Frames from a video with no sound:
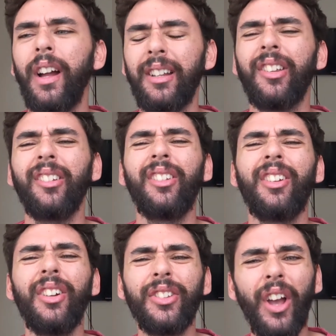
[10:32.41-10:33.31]

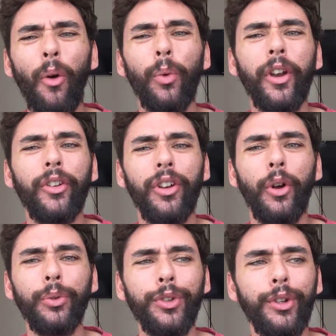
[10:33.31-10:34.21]
It's got weird
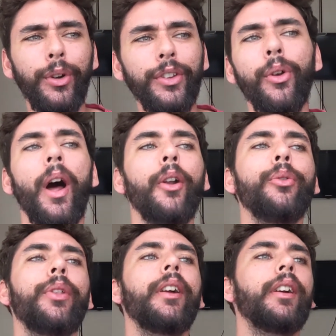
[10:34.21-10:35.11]
notes to it, so I
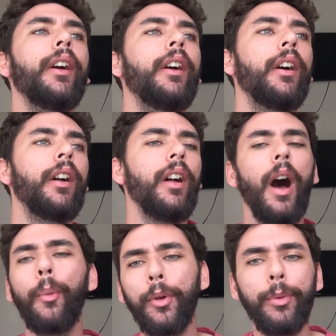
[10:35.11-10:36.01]
don't think
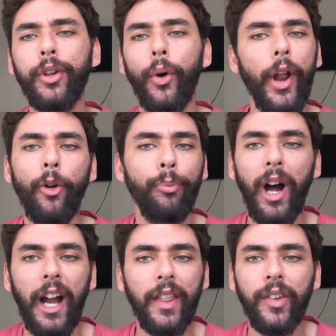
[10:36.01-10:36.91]
I'm going to be going out and
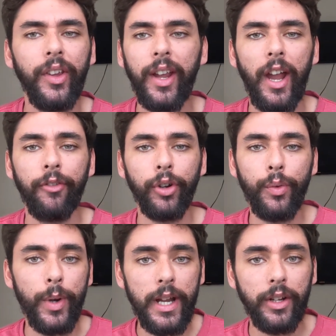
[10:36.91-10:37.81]
buying this like
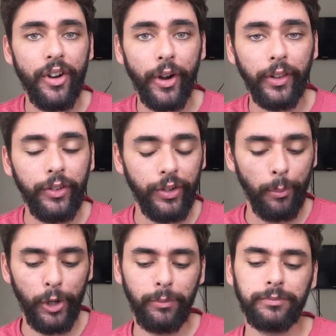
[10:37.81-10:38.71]
every week during the
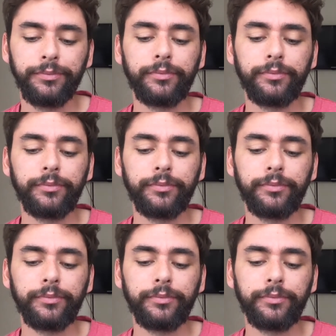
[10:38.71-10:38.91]
summer